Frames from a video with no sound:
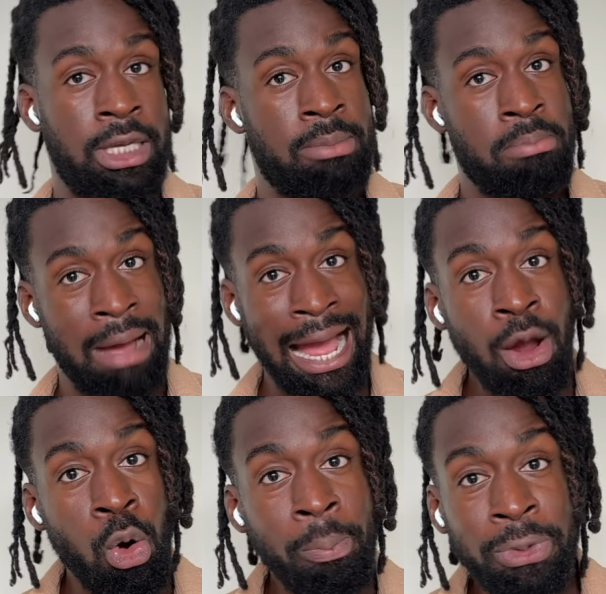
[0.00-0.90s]
In my
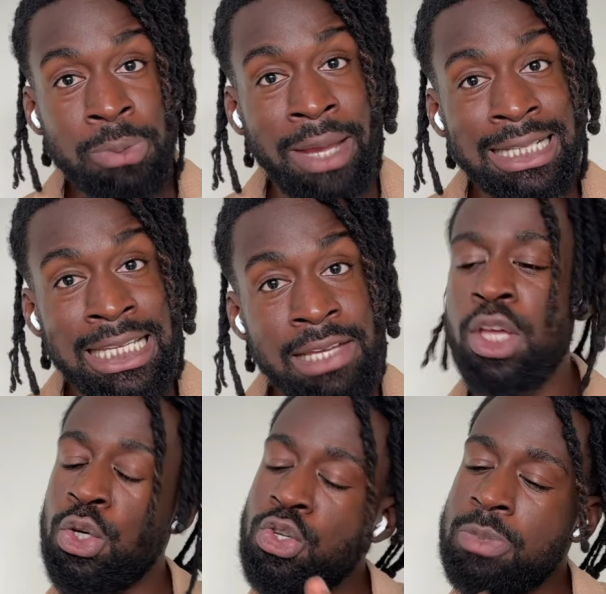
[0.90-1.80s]
own perspective,
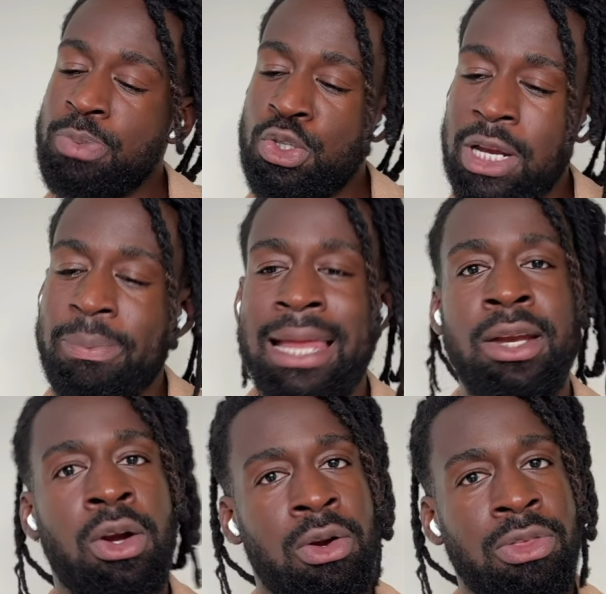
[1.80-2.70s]
you just betrayed planet Earth.